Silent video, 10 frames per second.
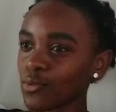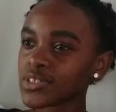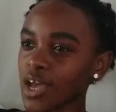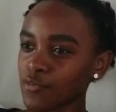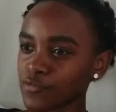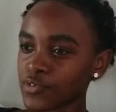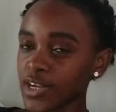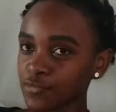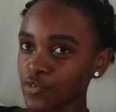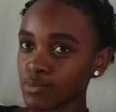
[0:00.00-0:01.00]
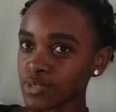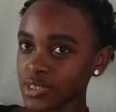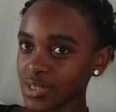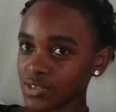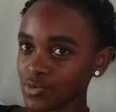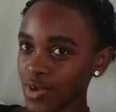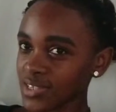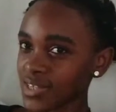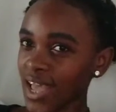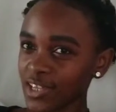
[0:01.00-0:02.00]
what I've read from Jesus
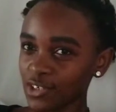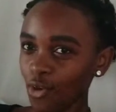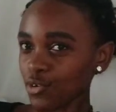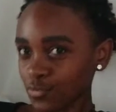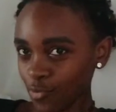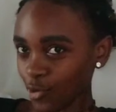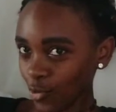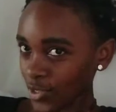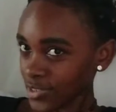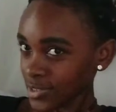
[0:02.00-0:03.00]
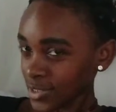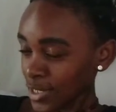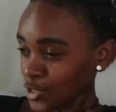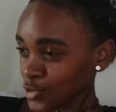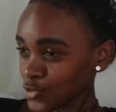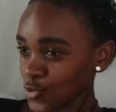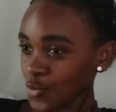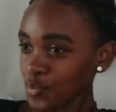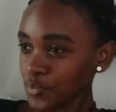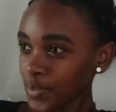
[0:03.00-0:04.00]
Christ, I don't follow it.
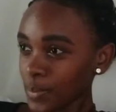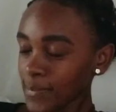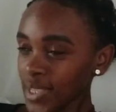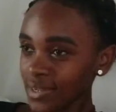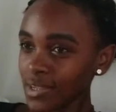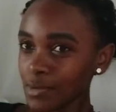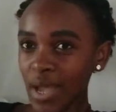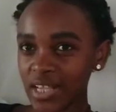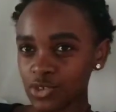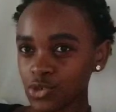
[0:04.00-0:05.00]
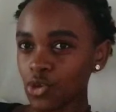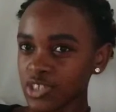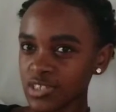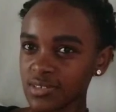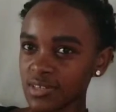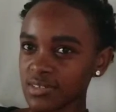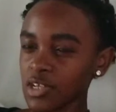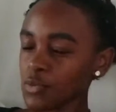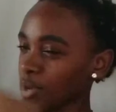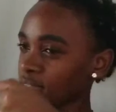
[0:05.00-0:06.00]
So, meaning my source is the
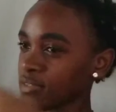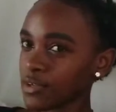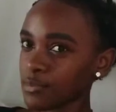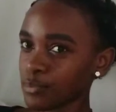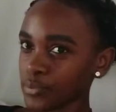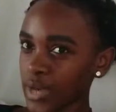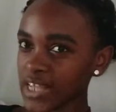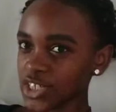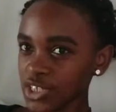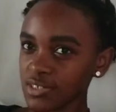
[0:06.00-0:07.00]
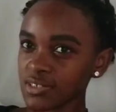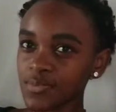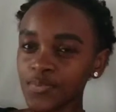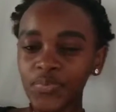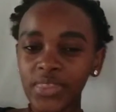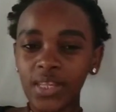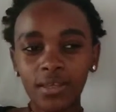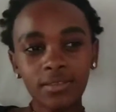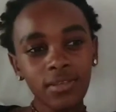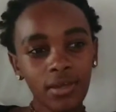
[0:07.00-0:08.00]
same, but the branches,
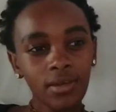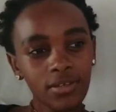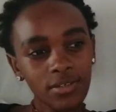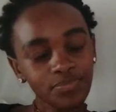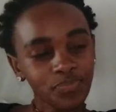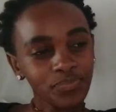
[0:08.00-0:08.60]
the